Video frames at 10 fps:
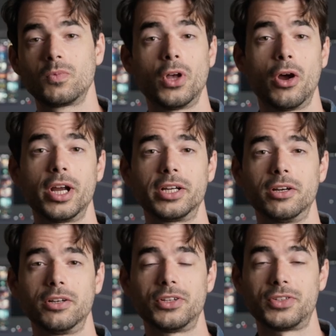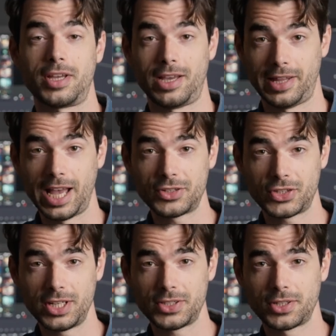All right, guys,
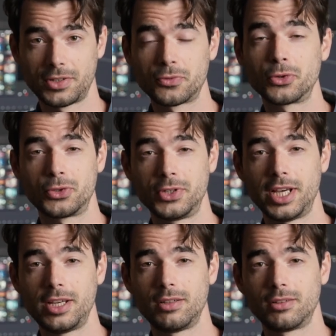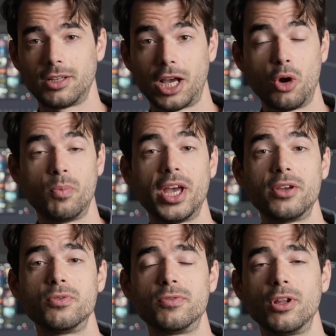that's it for today. I hope
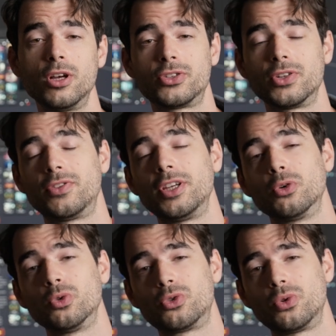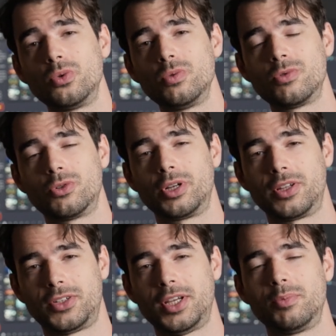that you've learned a thing or two during
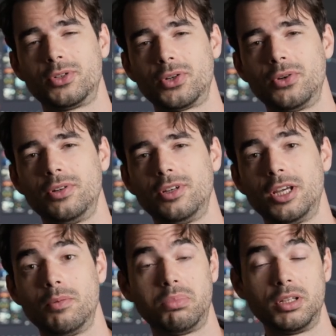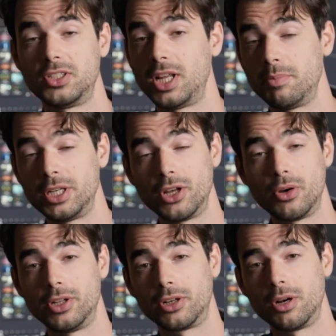this episode. Please let me
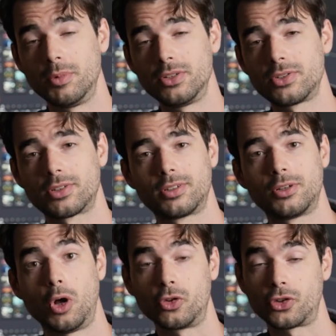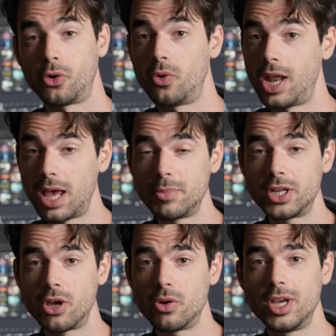know in the comments. Also, let me
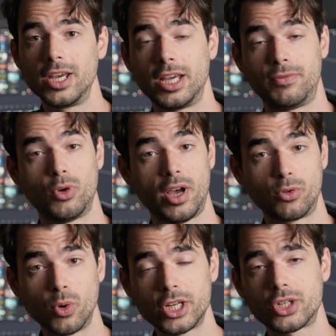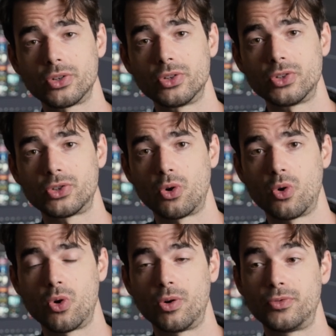know if you have questions
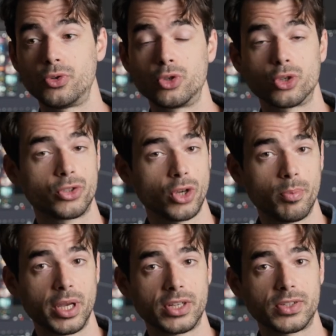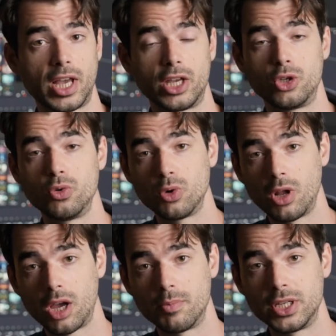or future topics that you would
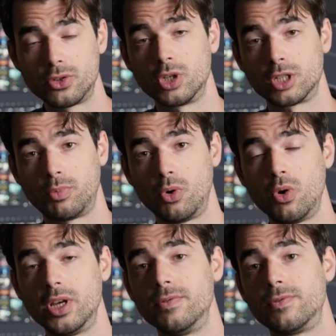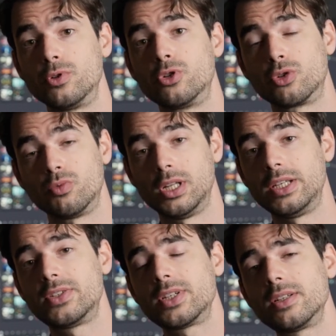like me to explore in future
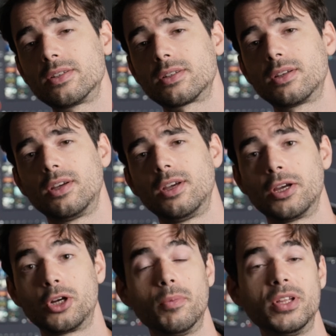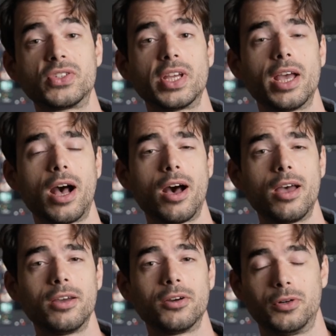releases. Come and say
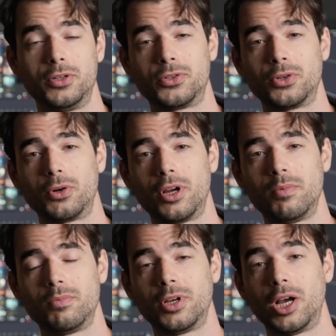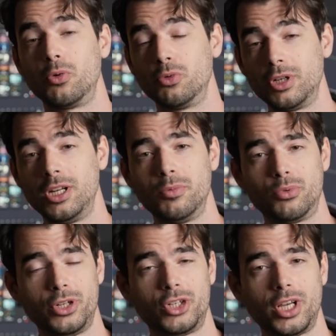hi on Instagram, I would really
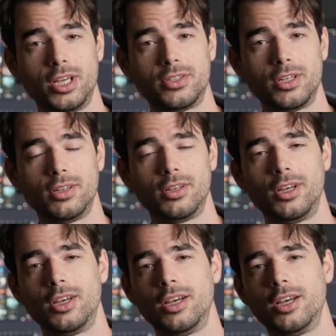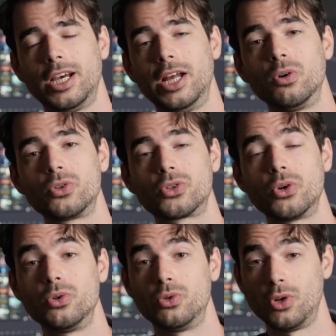appreciate it. And
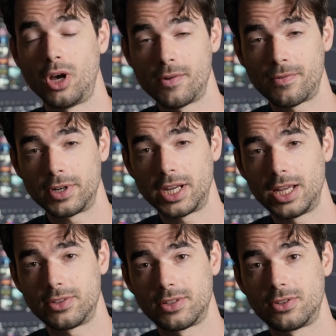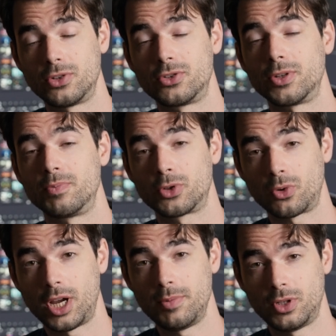also do not forget to
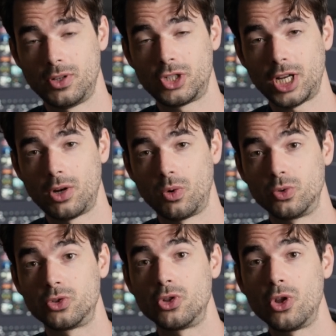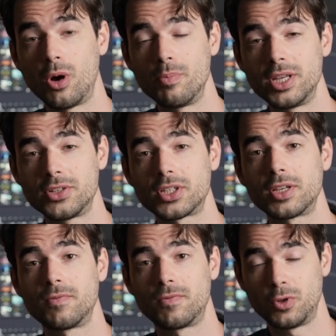subscribe to the channel to not miss
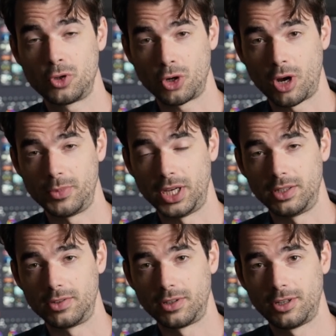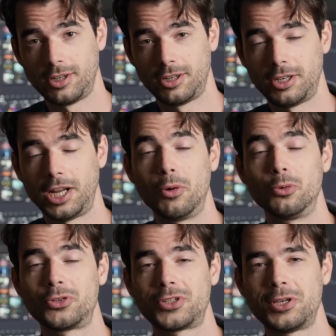future updates. And I
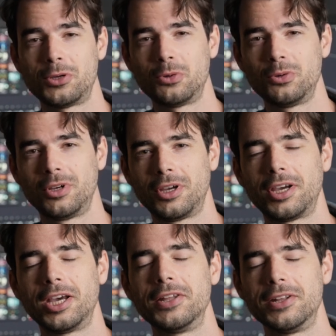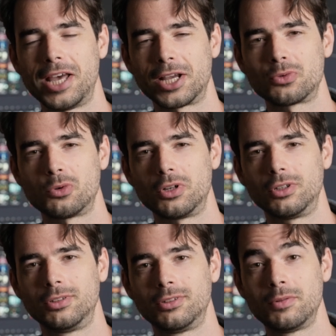will see you in the next one.
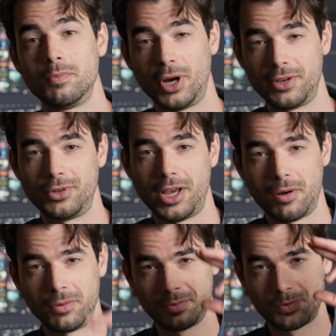Bye for now.